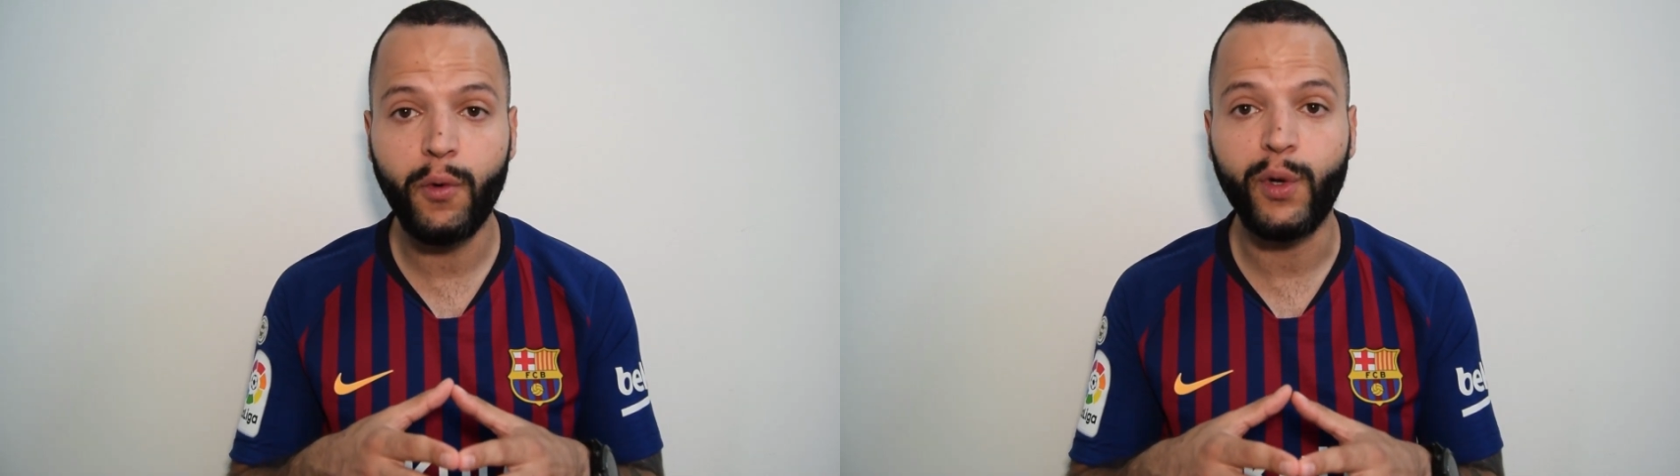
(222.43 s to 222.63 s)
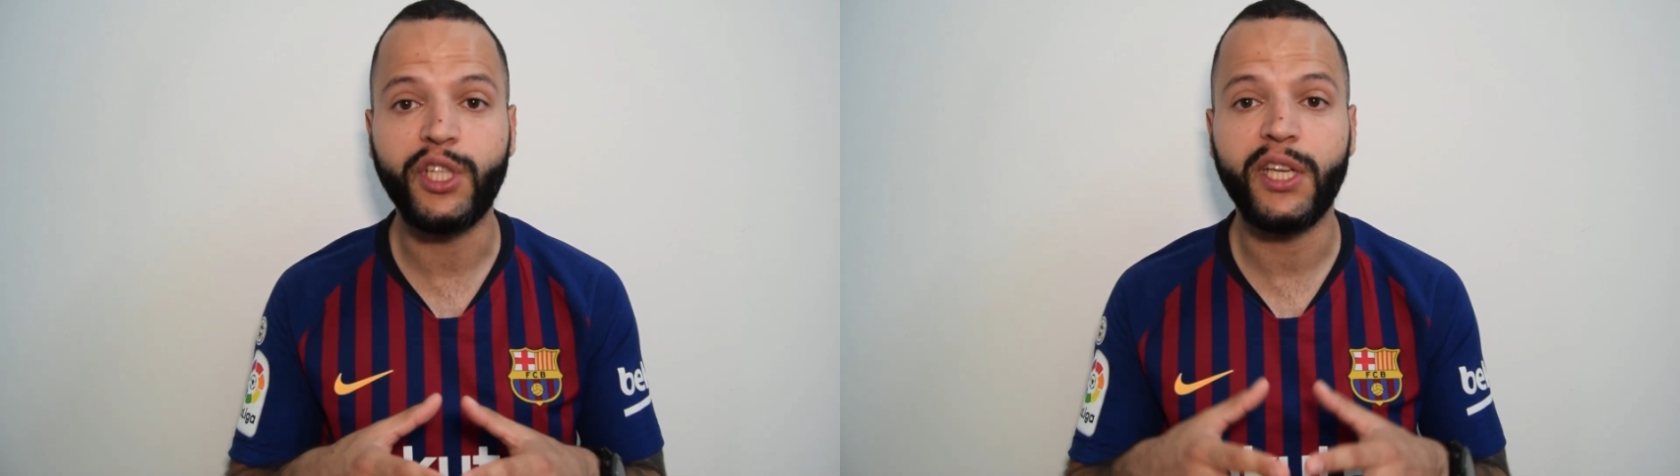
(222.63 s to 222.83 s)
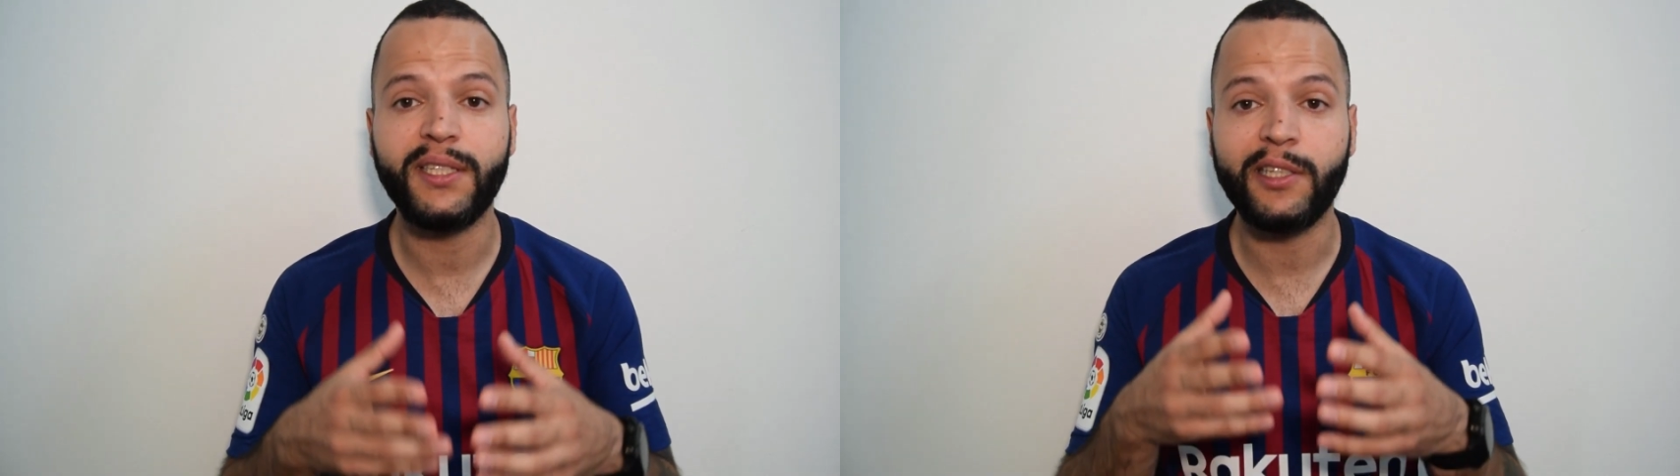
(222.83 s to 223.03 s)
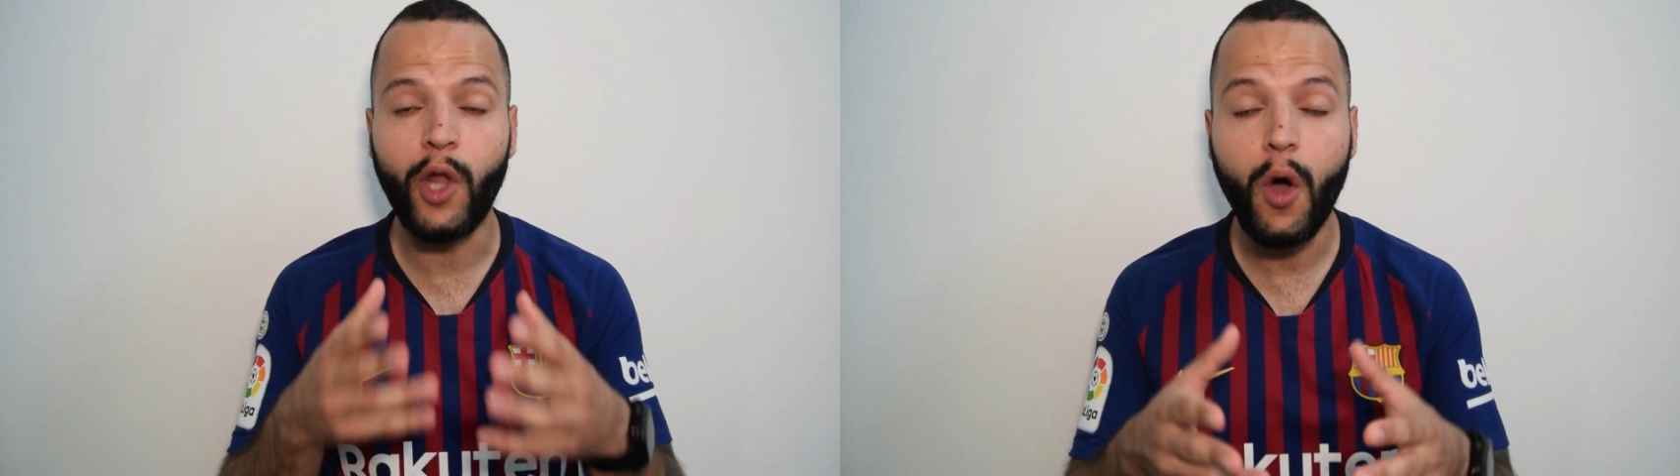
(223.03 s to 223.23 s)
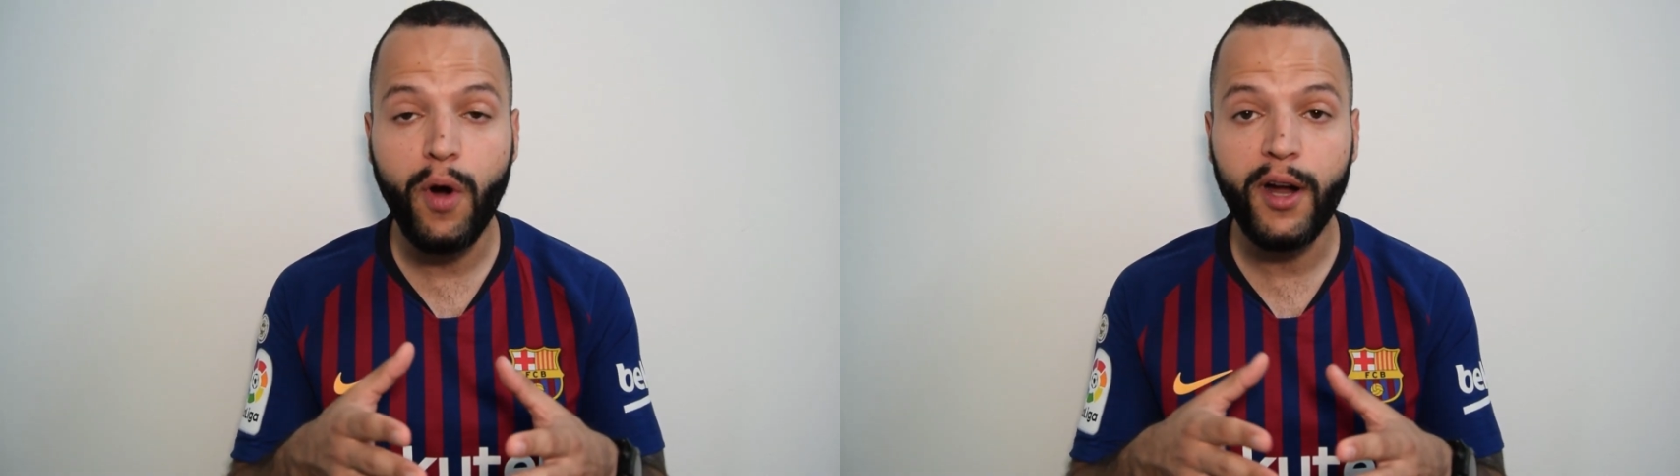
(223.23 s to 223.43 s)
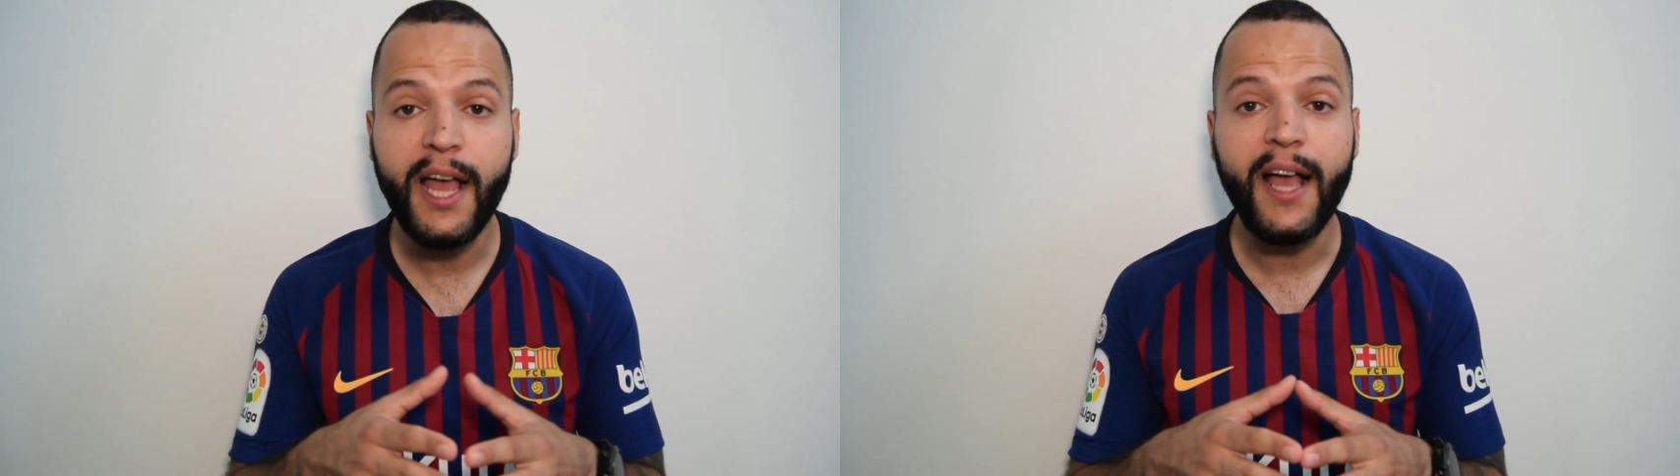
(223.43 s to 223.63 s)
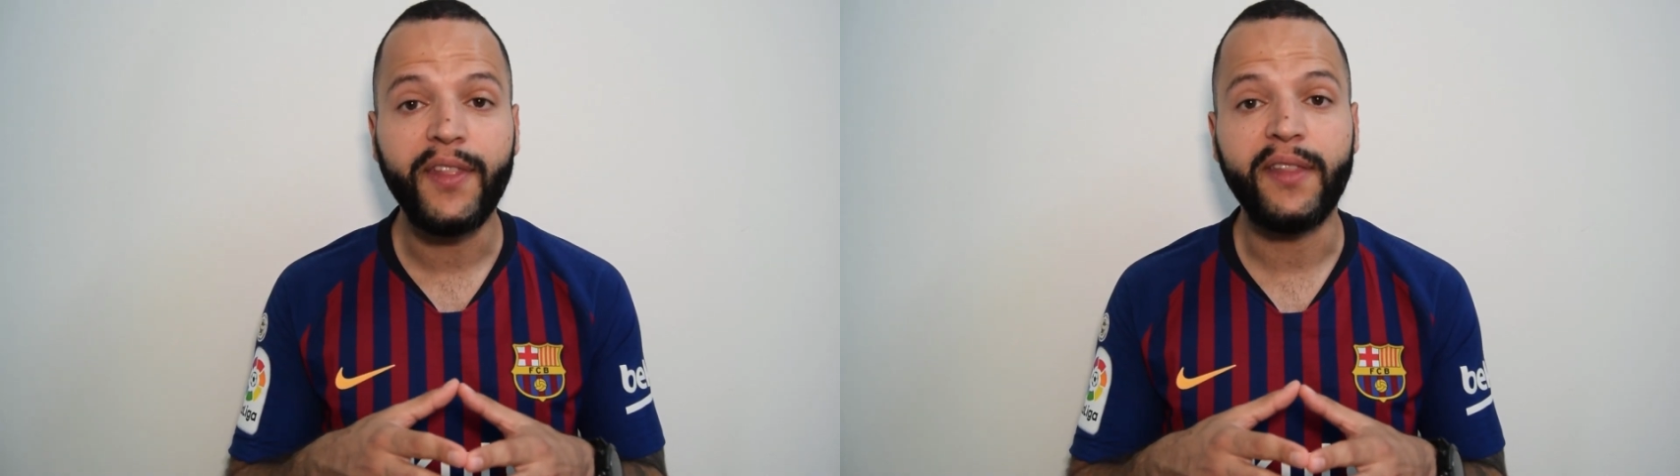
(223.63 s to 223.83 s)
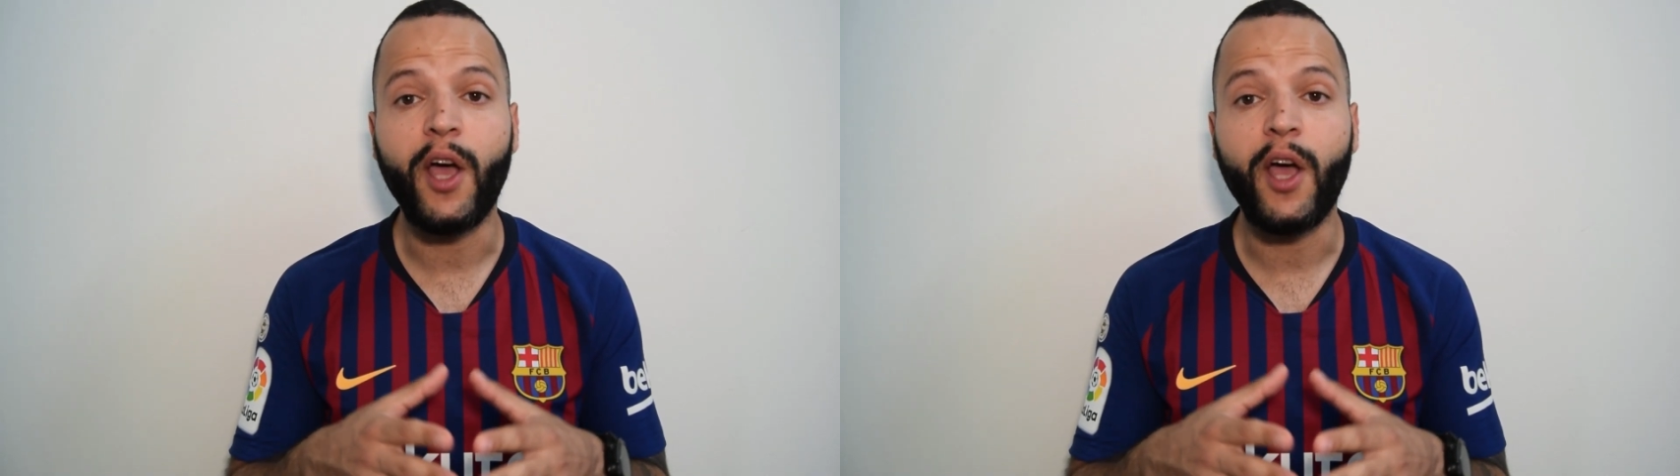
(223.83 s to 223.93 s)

which is lower than